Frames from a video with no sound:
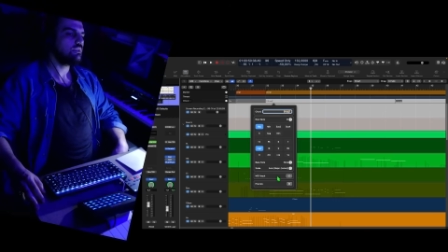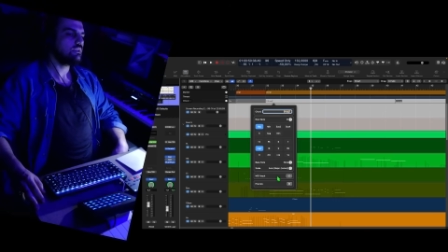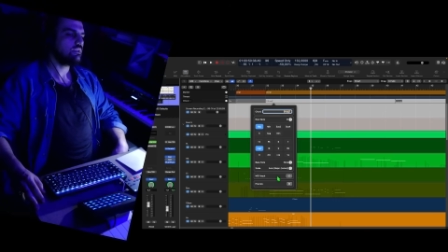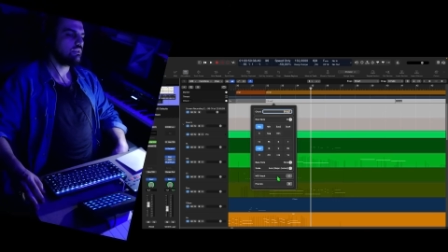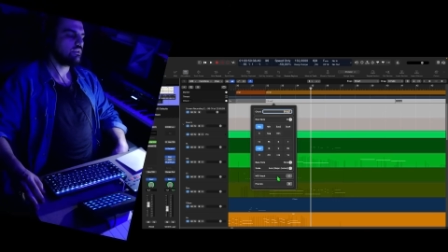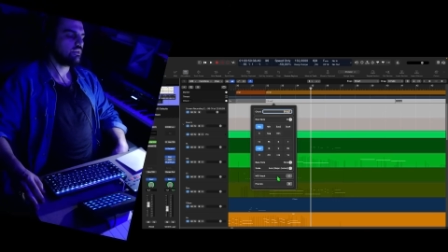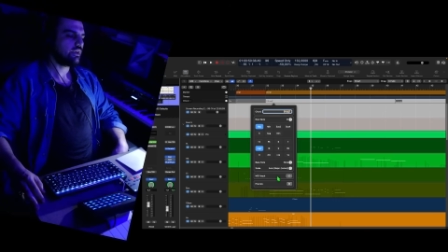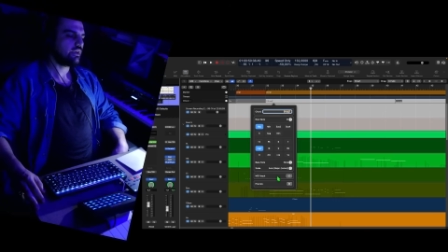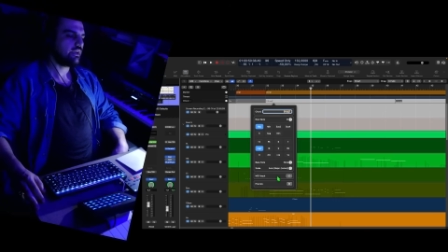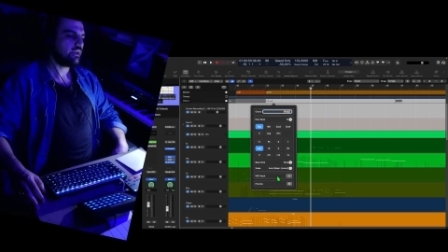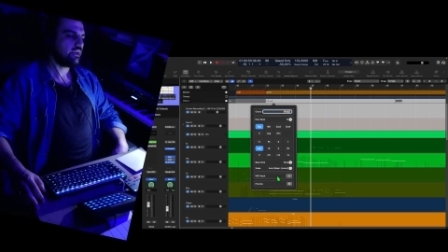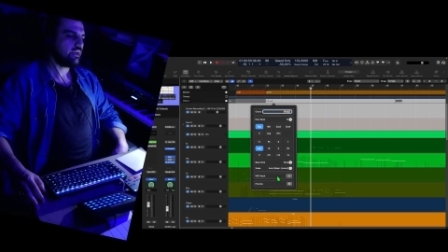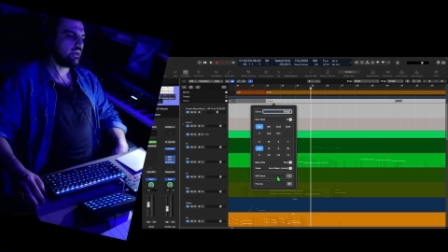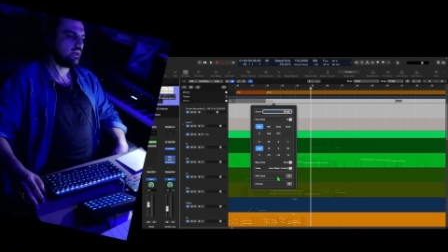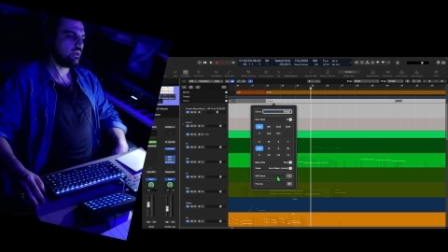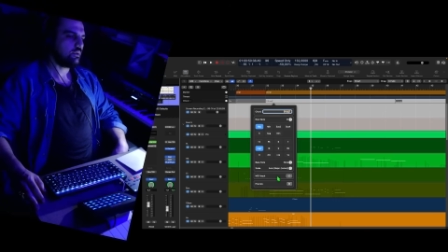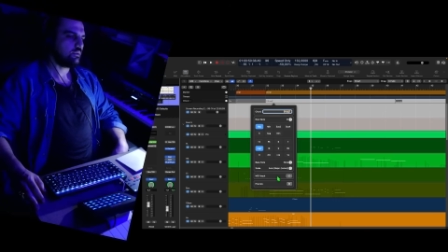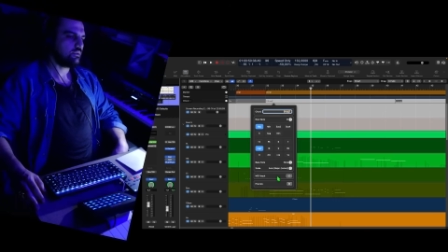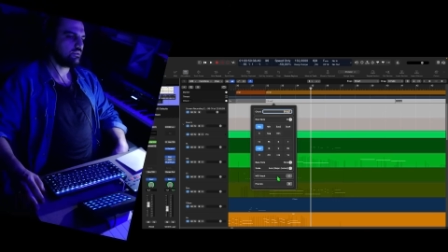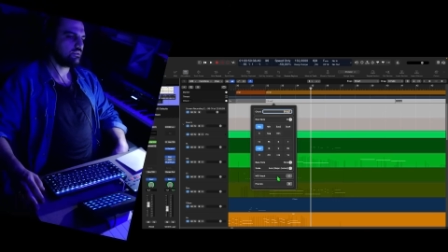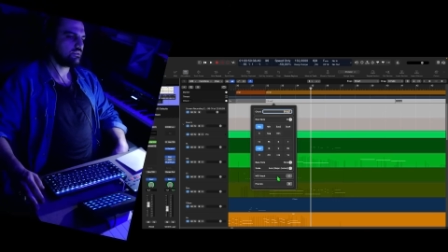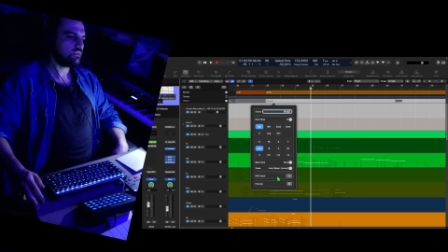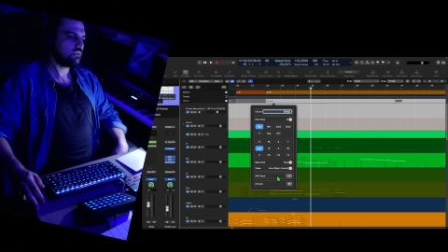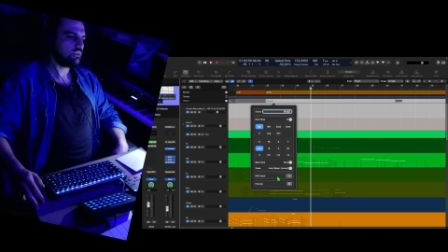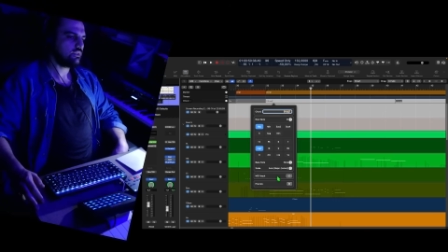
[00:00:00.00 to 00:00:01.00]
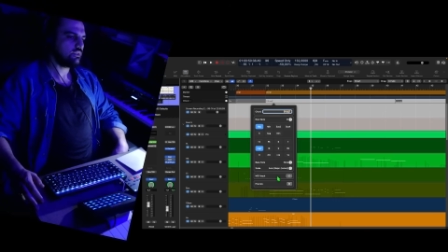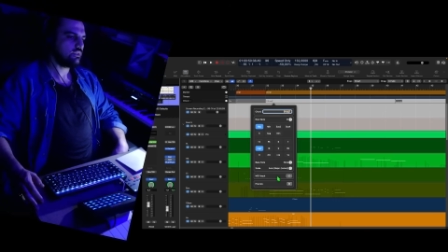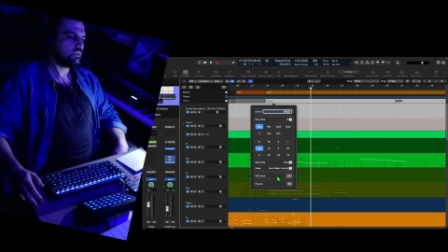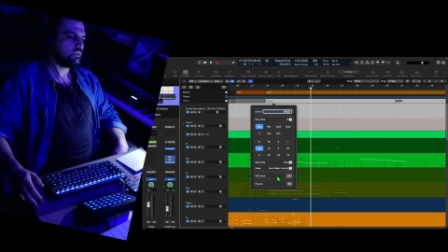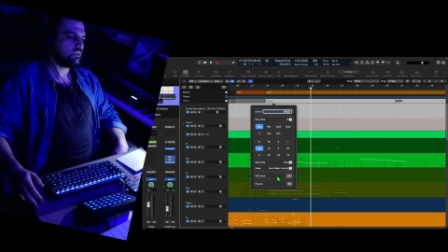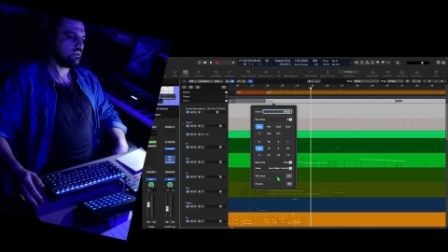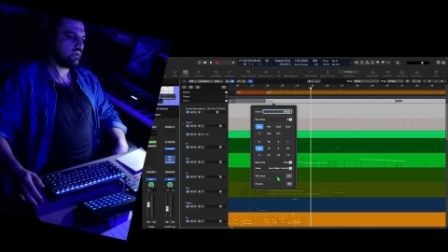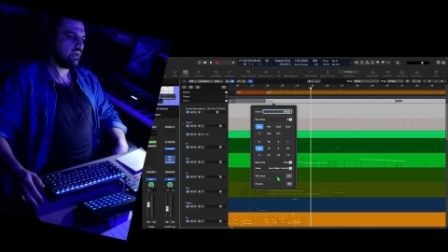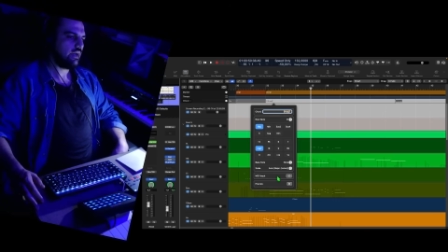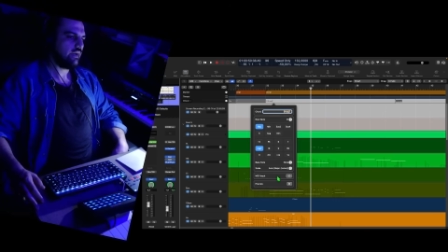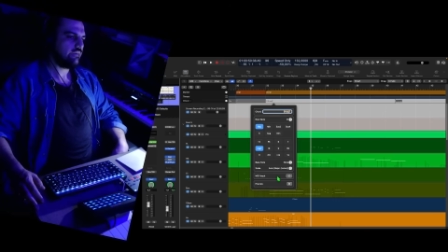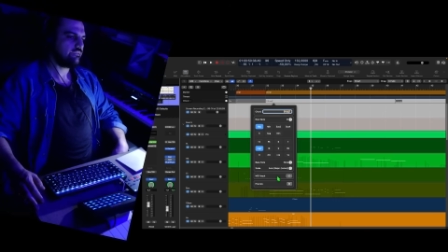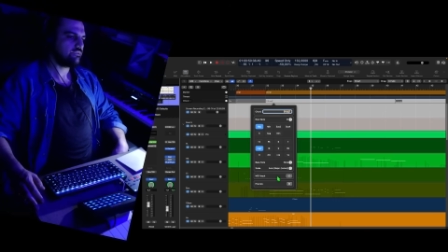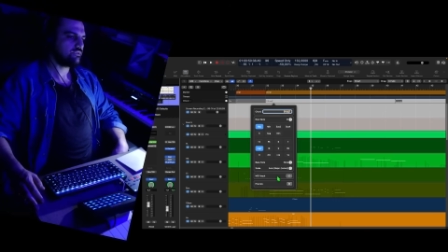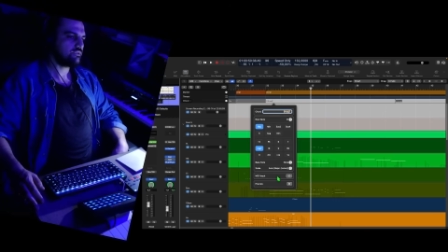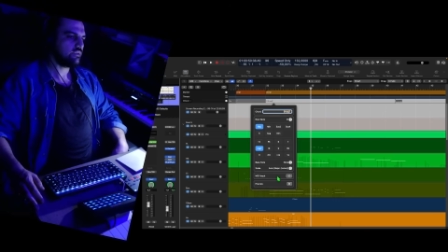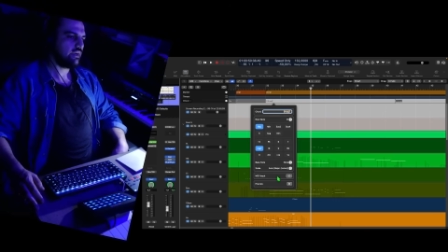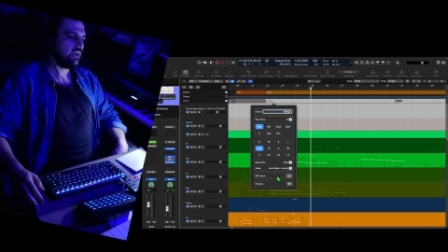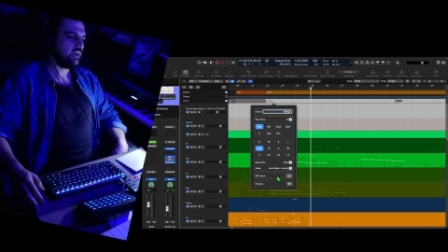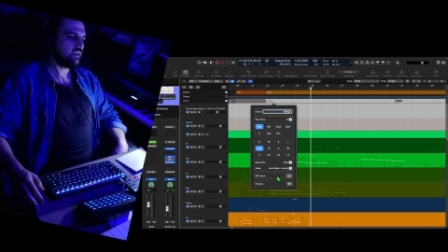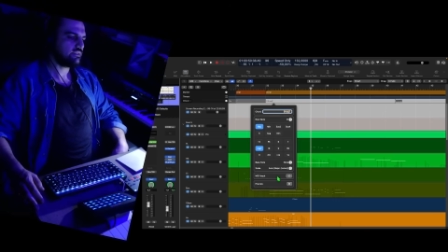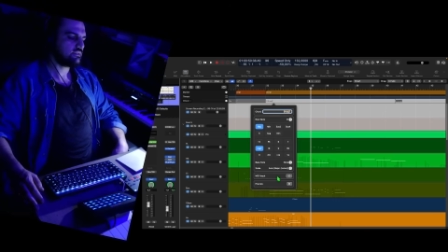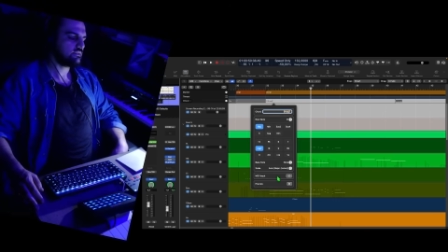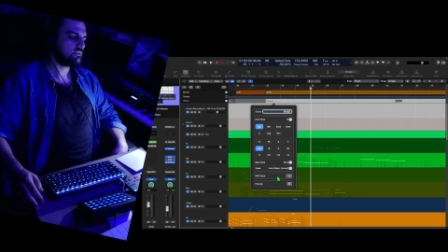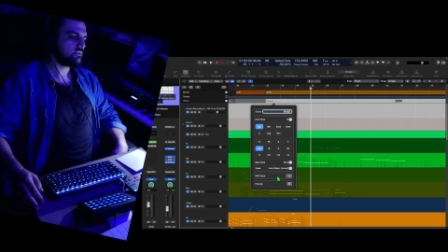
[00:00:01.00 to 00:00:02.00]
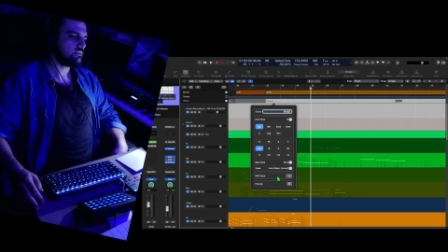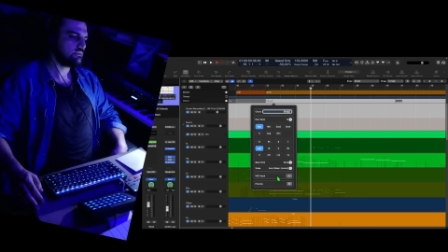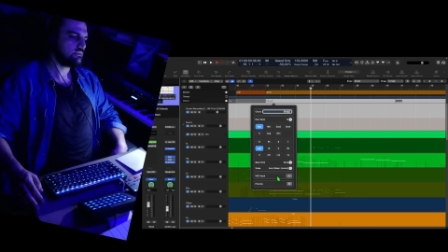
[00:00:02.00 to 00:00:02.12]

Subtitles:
Okay, I would have to ask